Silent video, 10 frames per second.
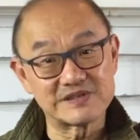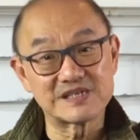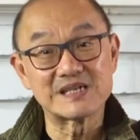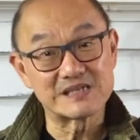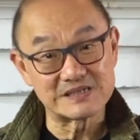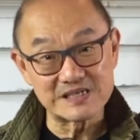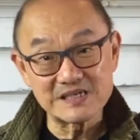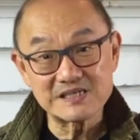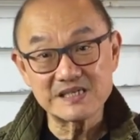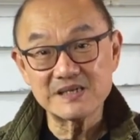it's a little
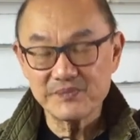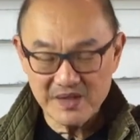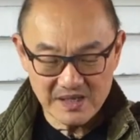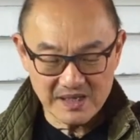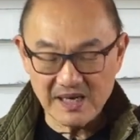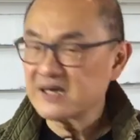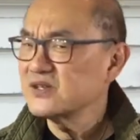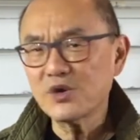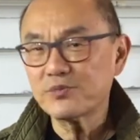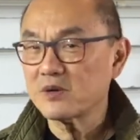dirty.
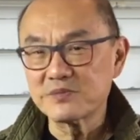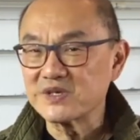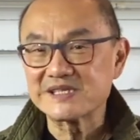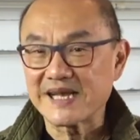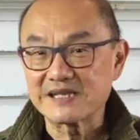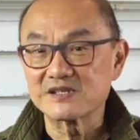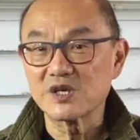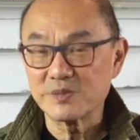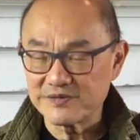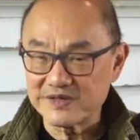No problem with saddle
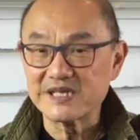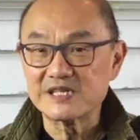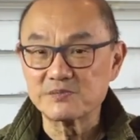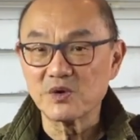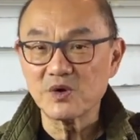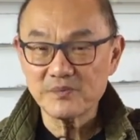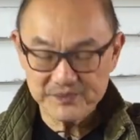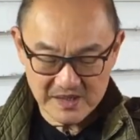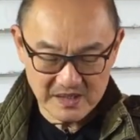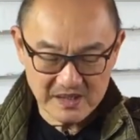soap if it needs more.
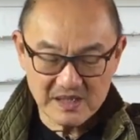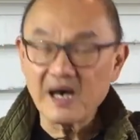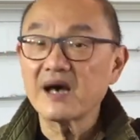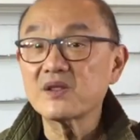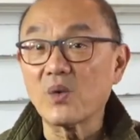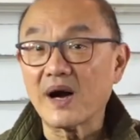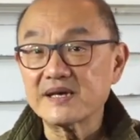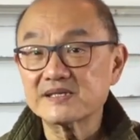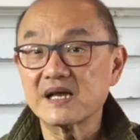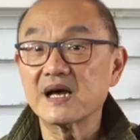
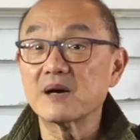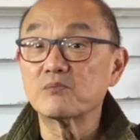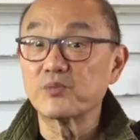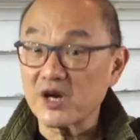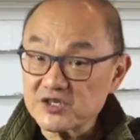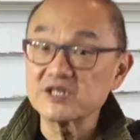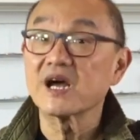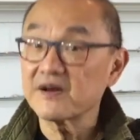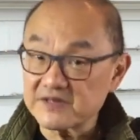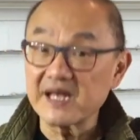Otherwise, brush it
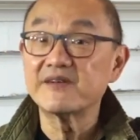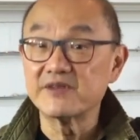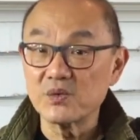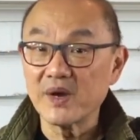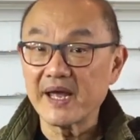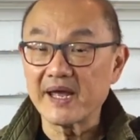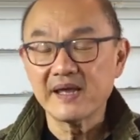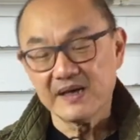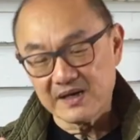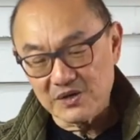after every wear.
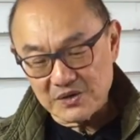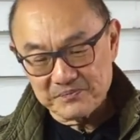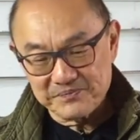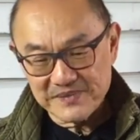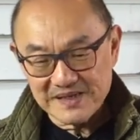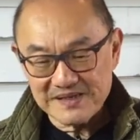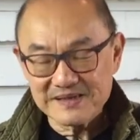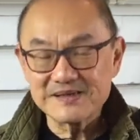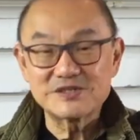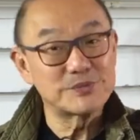Look,
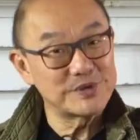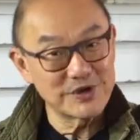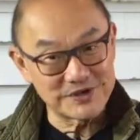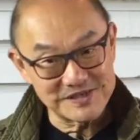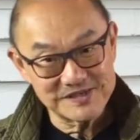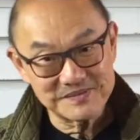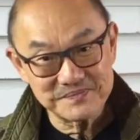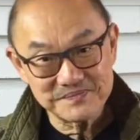to be honest,